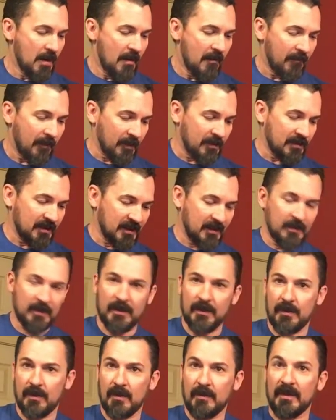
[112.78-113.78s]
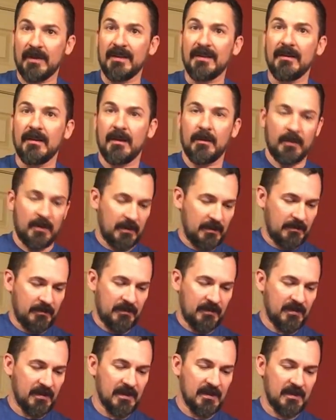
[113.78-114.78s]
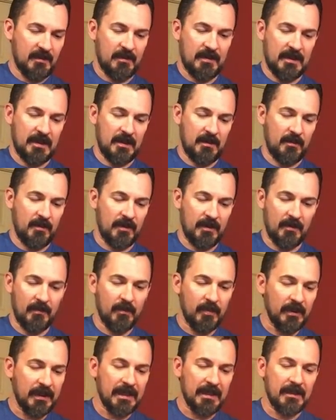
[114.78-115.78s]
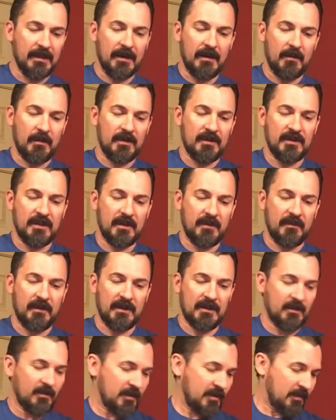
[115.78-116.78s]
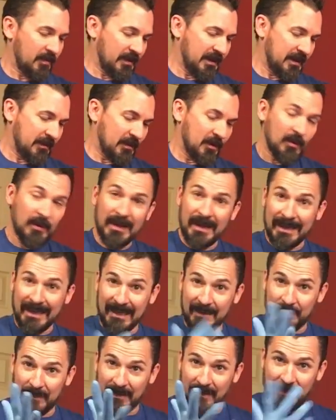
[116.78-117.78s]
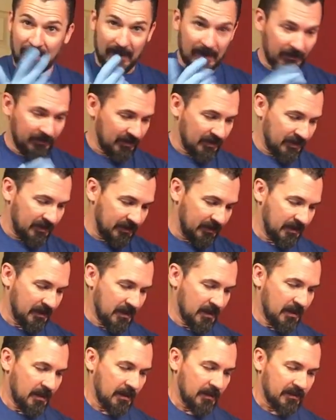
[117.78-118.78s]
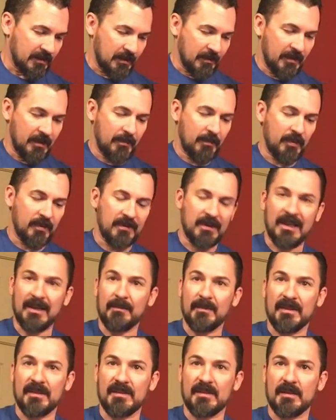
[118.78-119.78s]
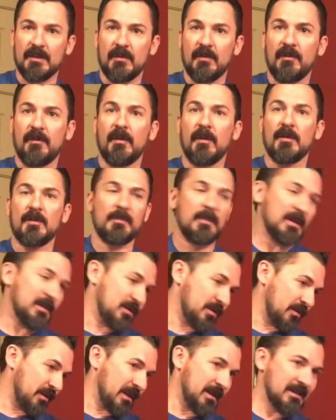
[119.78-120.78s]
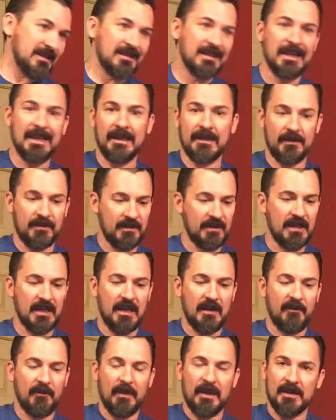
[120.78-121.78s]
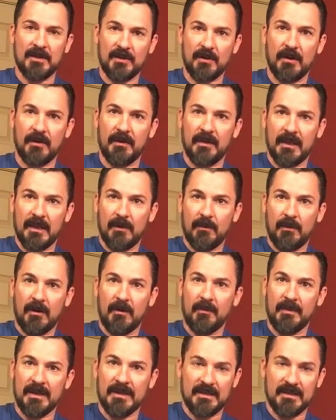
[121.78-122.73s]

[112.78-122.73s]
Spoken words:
first thing I'm gonna do, I'm gonna see somebody with a bleed there. I'm gonna see a victim with a bleed. I'm gonna go ahead and get my gloves on because I want to protect myself first. Make sure that scene is safe. Make sure everything around me